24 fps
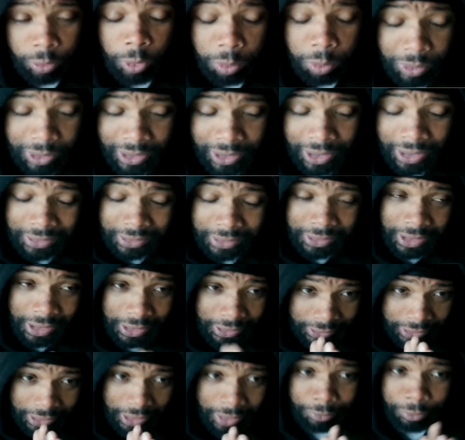You know, we got
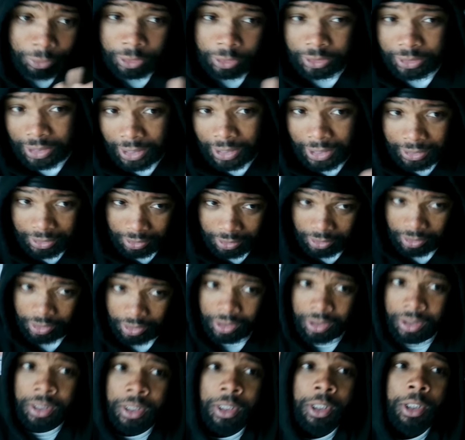John John versus
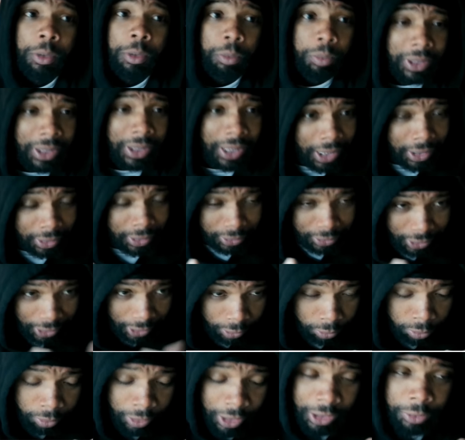Cassidy. We got
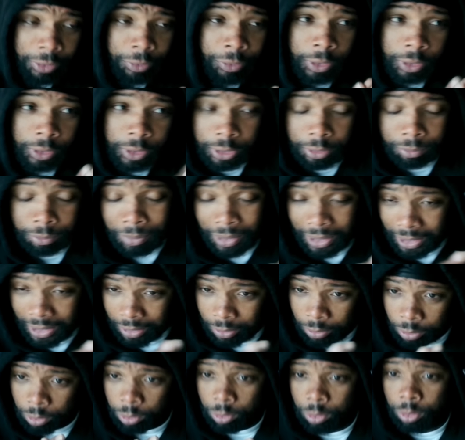T Rex versus
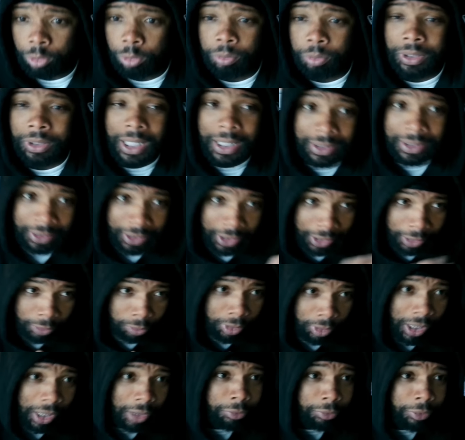Bad News. We got Tay
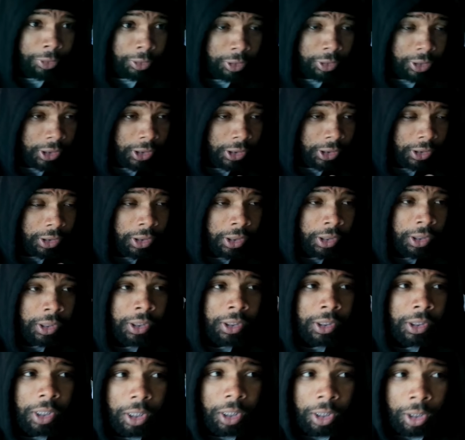Roc versus
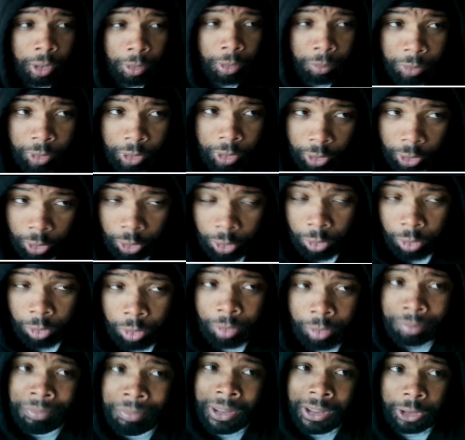um
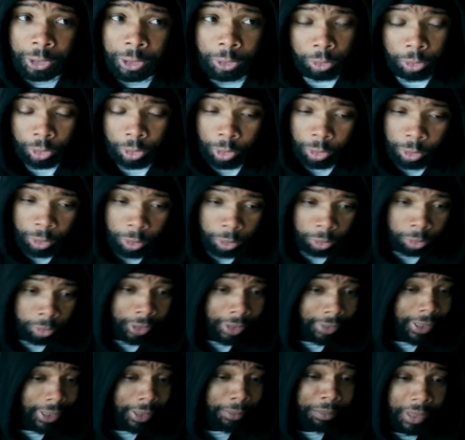Clone. Make sure y'all go
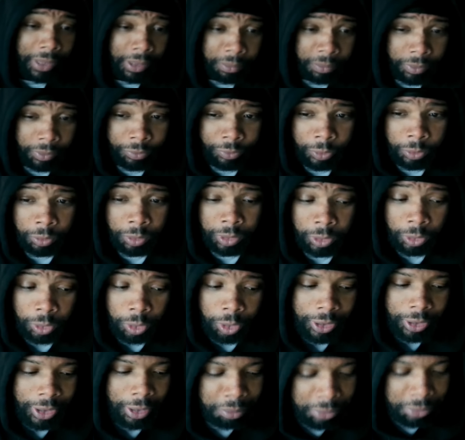grab that pay per view and
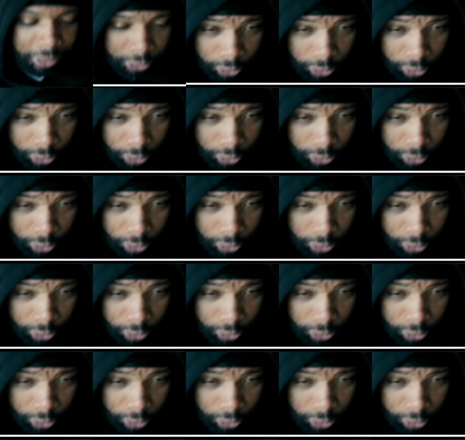all that.